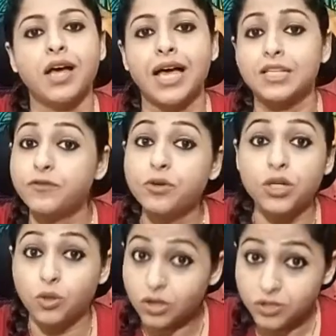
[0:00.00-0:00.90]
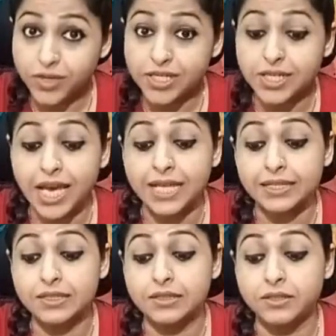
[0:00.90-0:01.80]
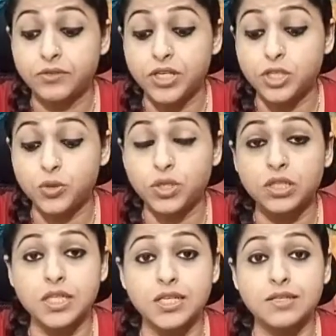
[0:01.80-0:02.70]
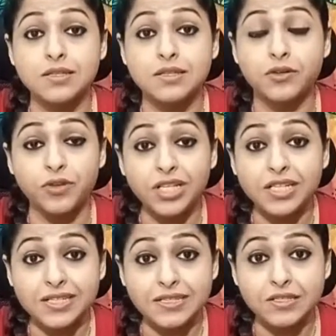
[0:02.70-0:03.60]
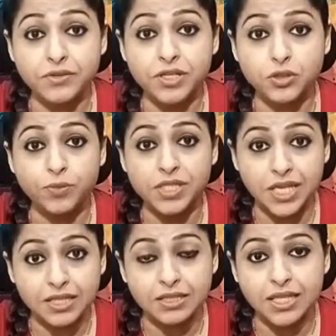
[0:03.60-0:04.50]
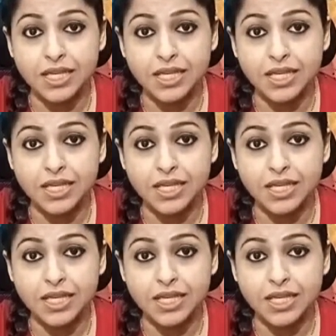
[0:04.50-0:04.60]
And if you are not ready and the ritual is really necessary to be done,